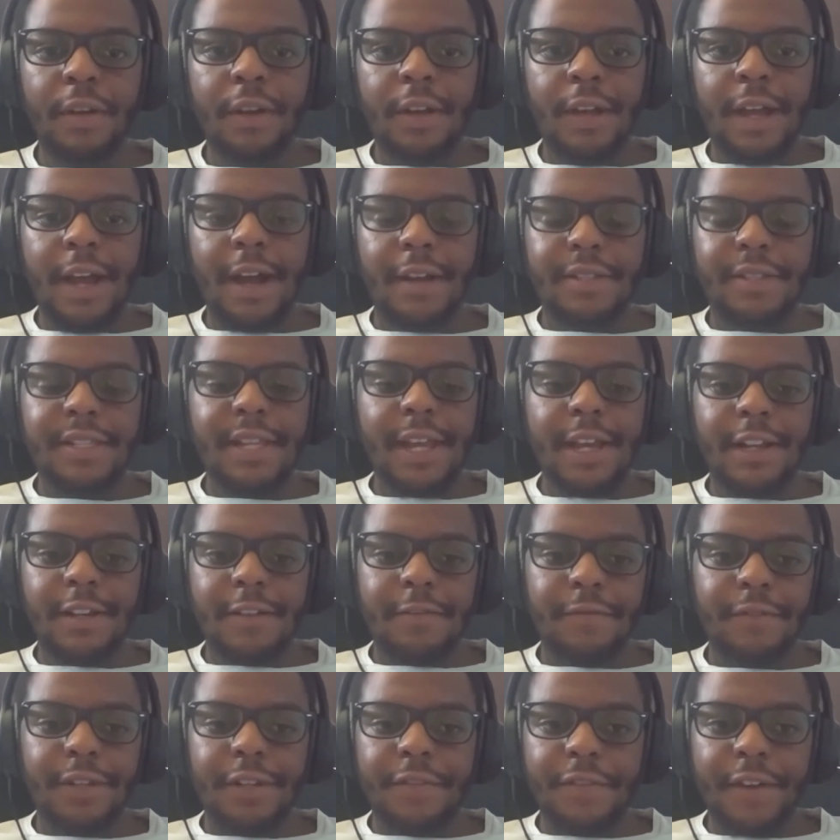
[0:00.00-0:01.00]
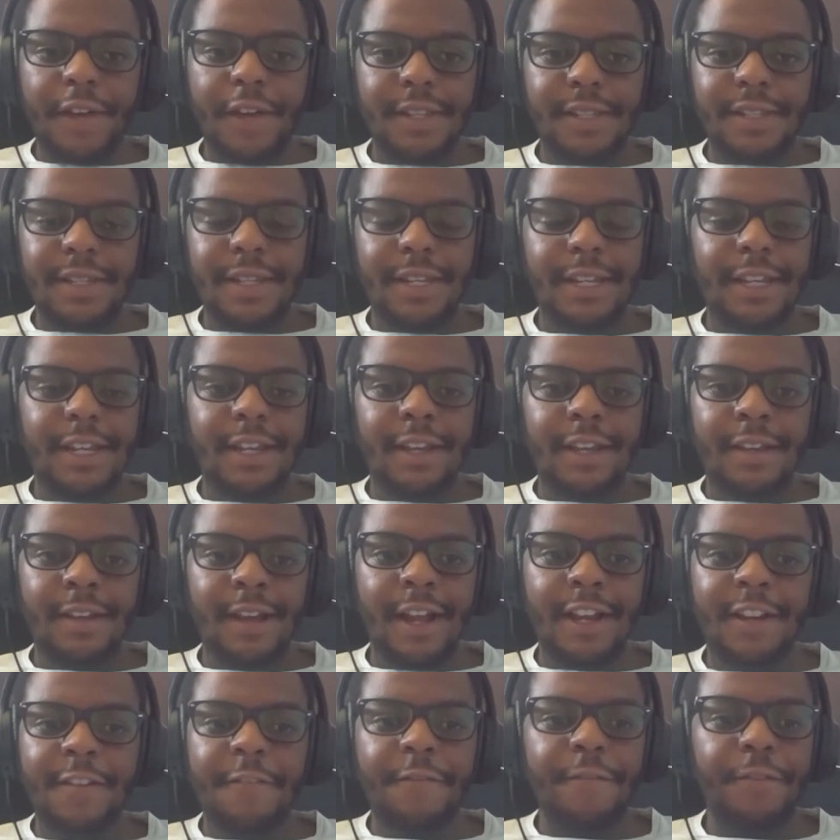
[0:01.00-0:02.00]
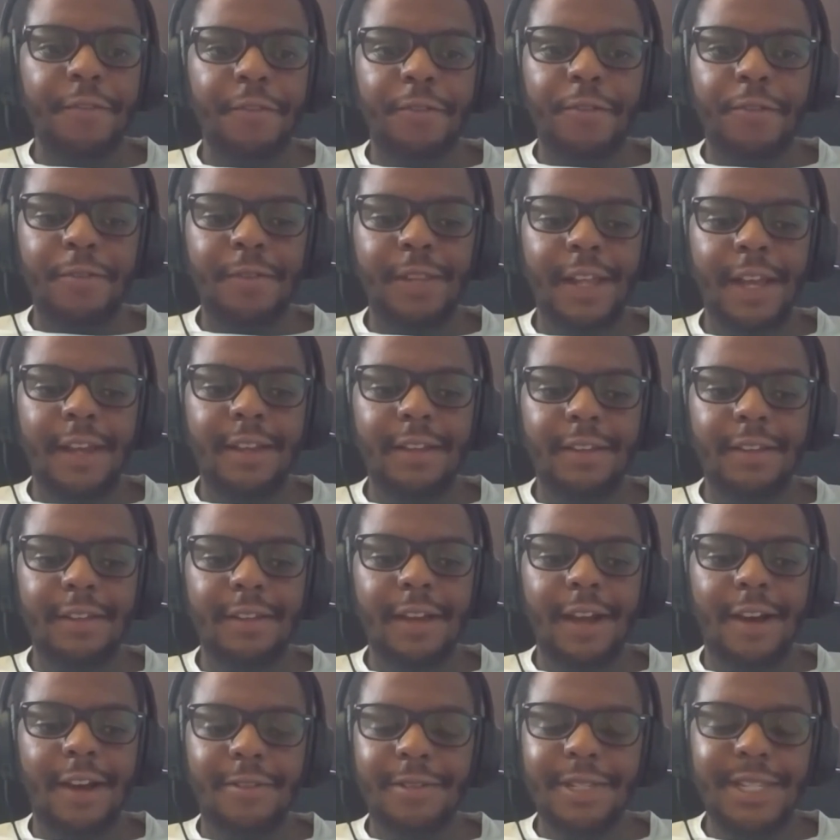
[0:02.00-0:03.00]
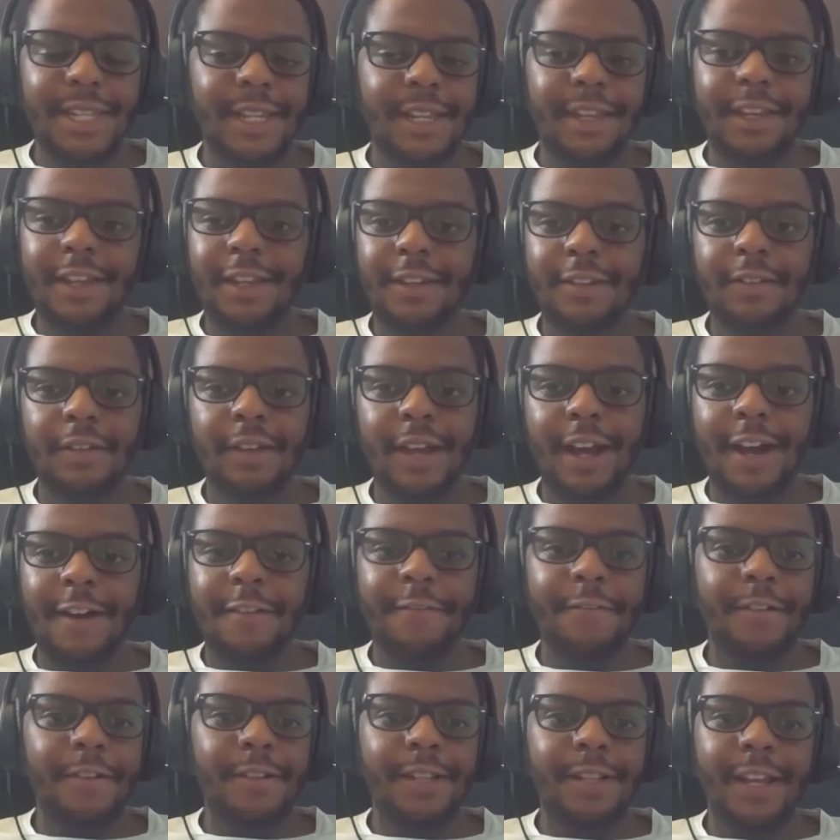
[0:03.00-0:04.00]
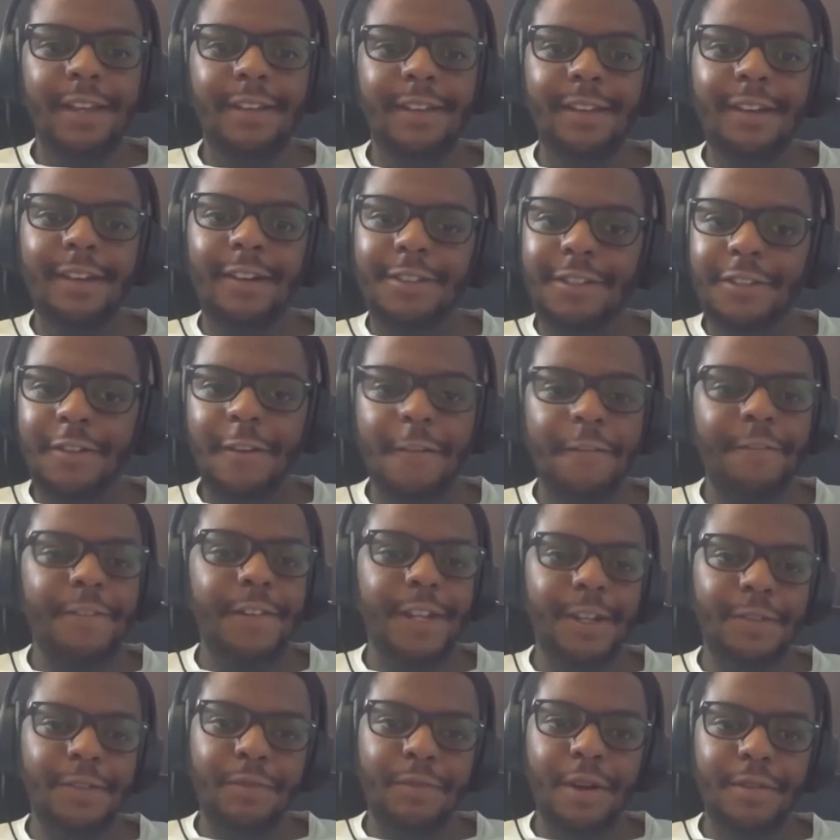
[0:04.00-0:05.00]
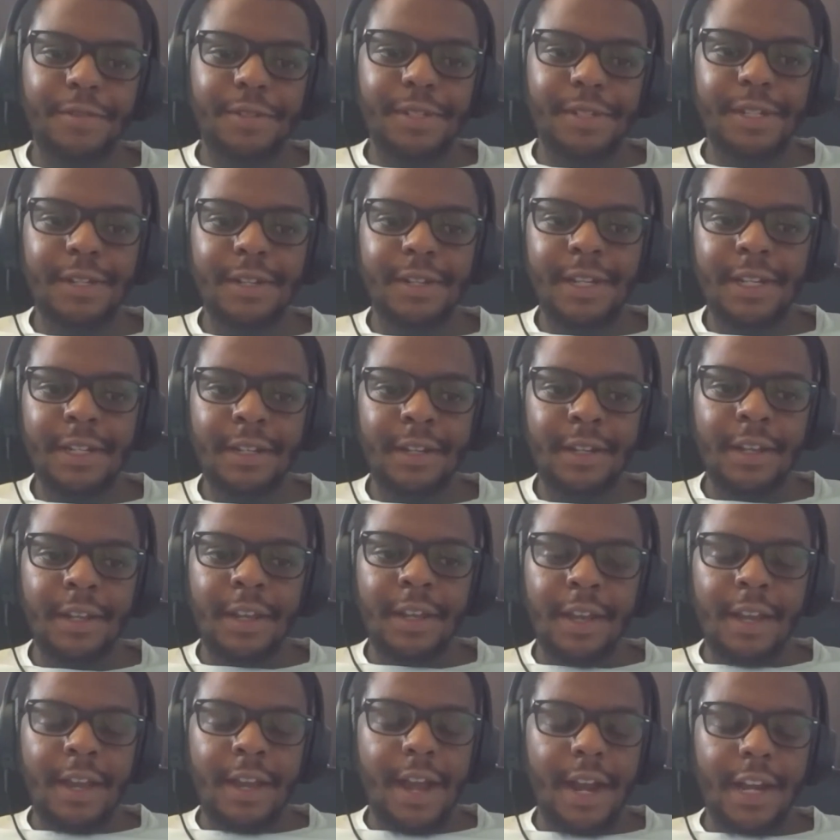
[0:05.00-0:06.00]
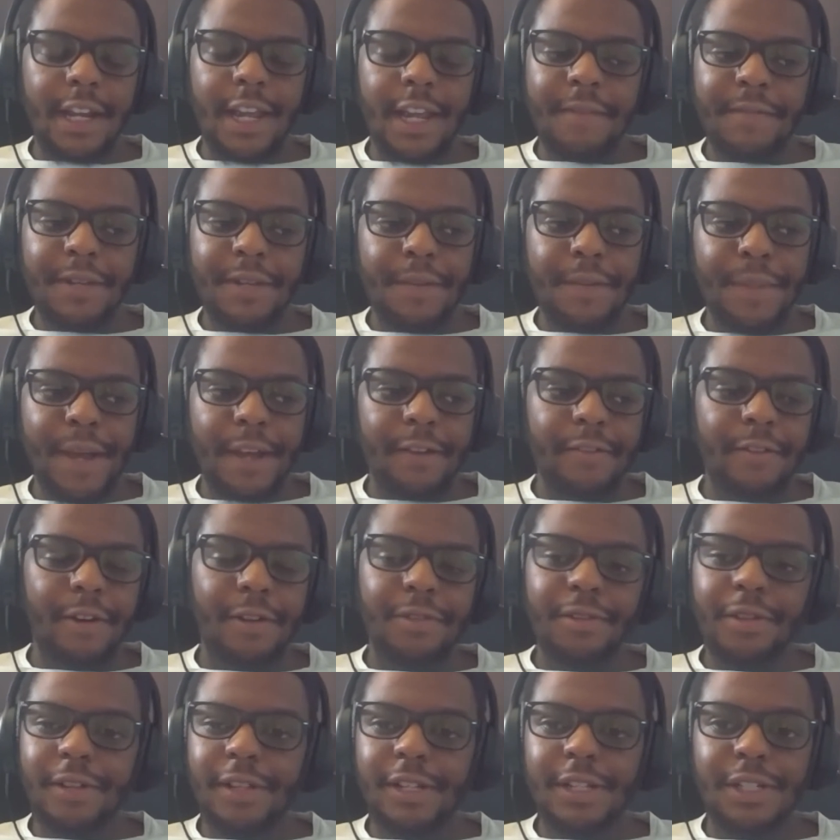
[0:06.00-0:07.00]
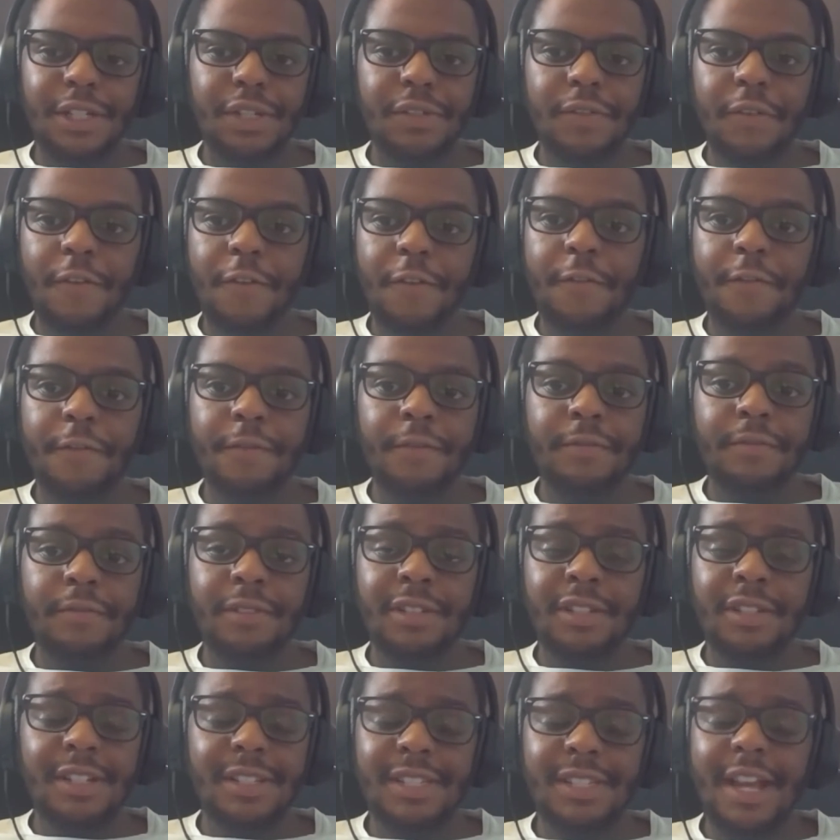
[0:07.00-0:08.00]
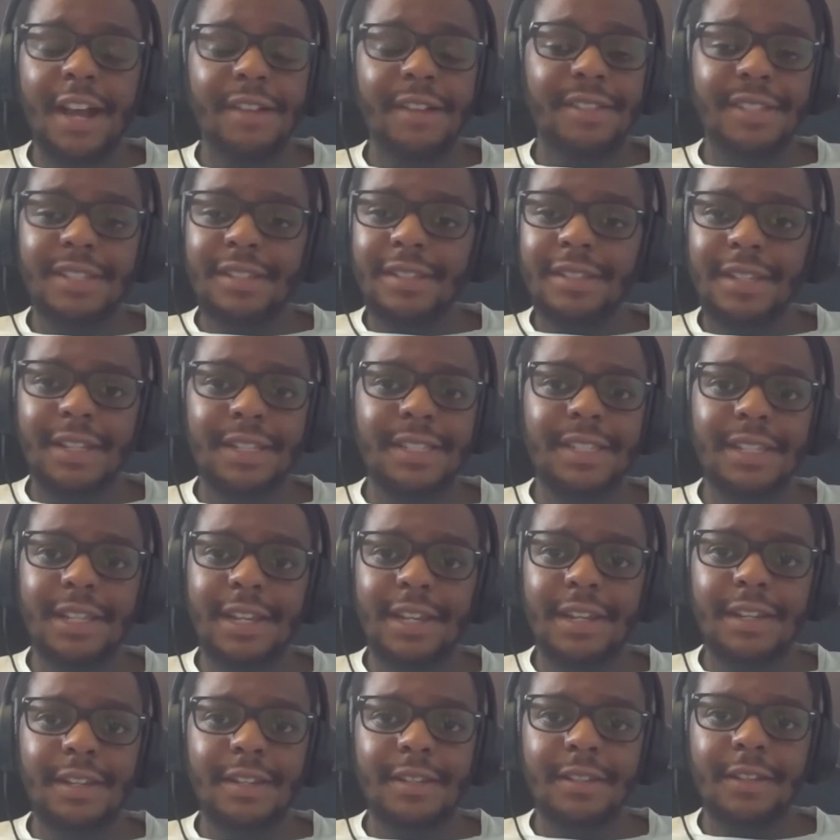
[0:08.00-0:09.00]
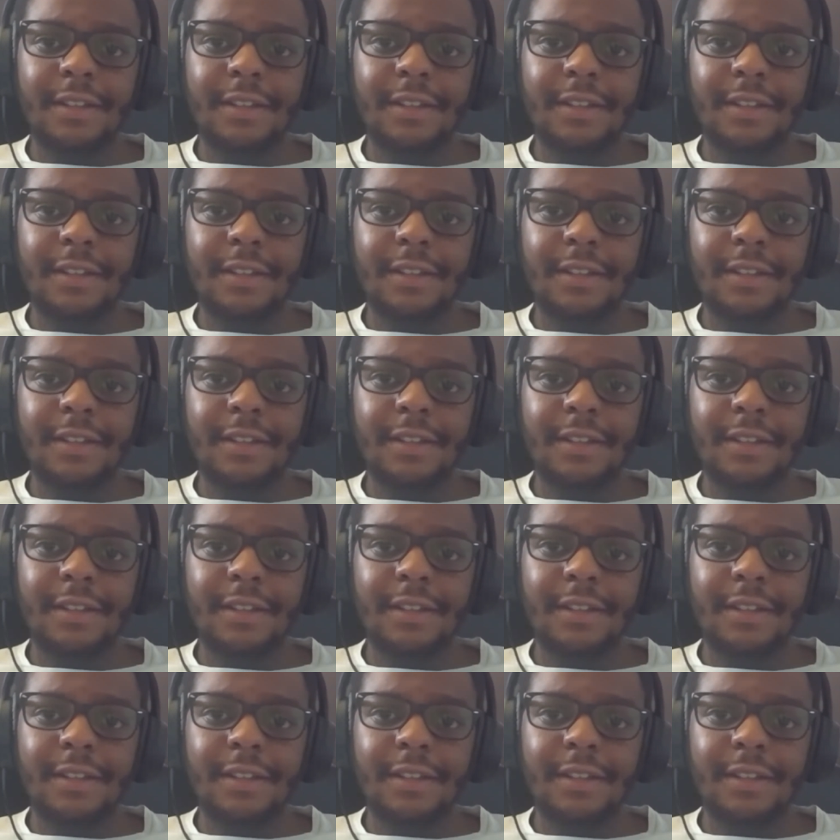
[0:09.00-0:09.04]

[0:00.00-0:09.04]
outside of university, I didn't feel like I was sinking. I felt like I was confident in what I was doing, and it gave me the background knowledge of just how to succeed.